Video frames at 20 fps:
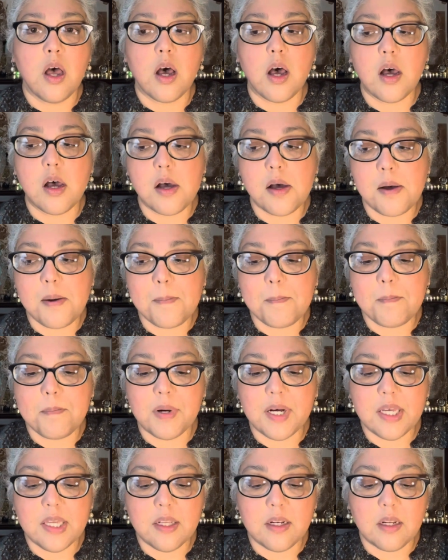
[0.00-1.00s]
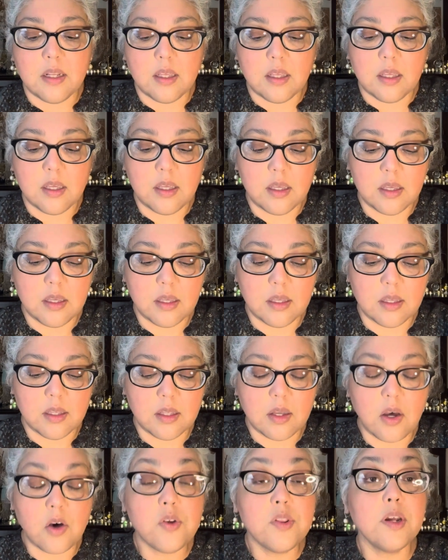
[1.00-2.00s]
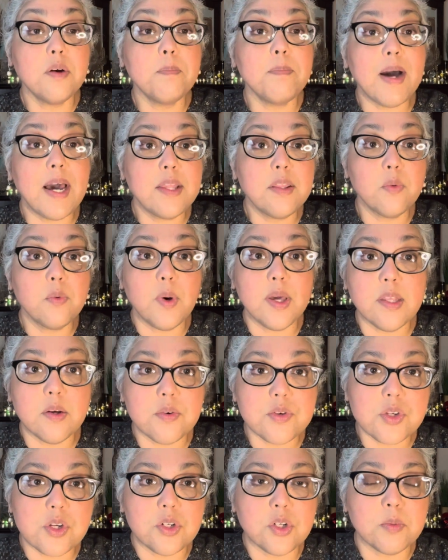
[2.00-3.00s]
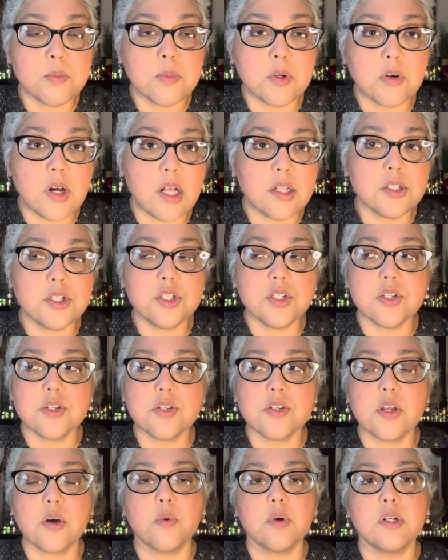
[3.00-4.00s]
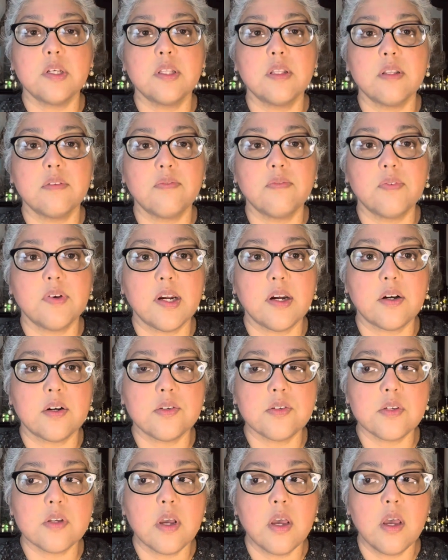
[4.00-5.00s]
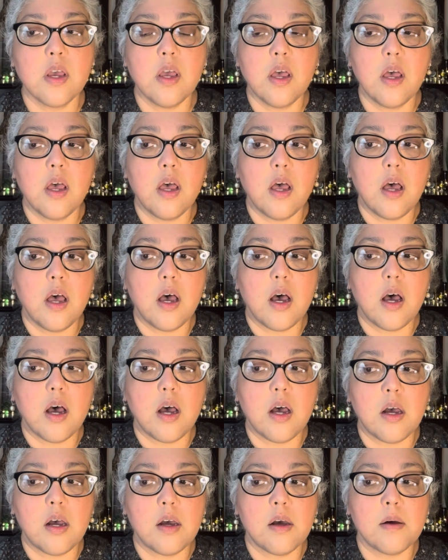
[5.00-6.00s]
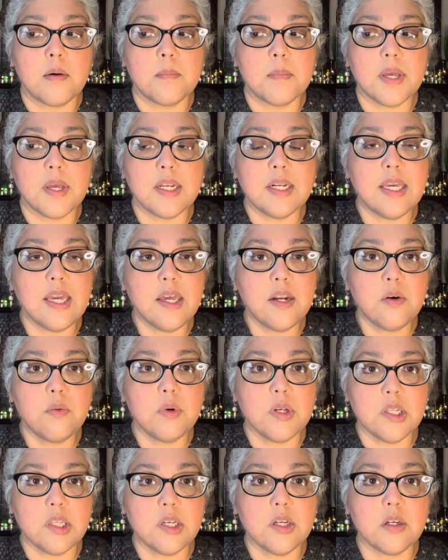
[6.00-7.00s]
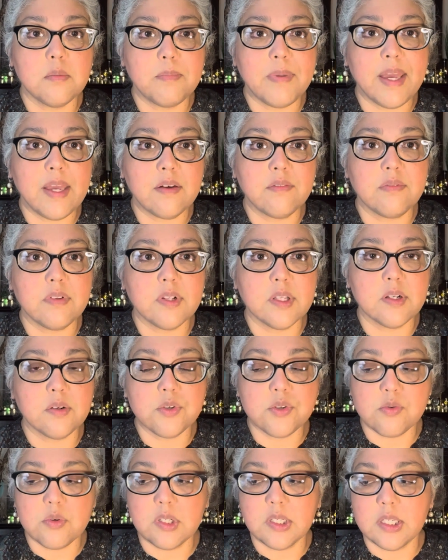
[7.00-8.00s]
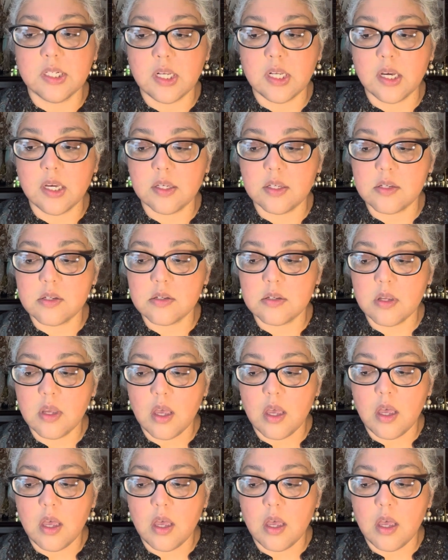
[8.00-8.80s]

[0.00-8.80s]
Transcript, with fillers: Um, but, oh, there, by the way, there was a numerologist at one of the fairs um, and he had a really good pamphlet. It was really nice.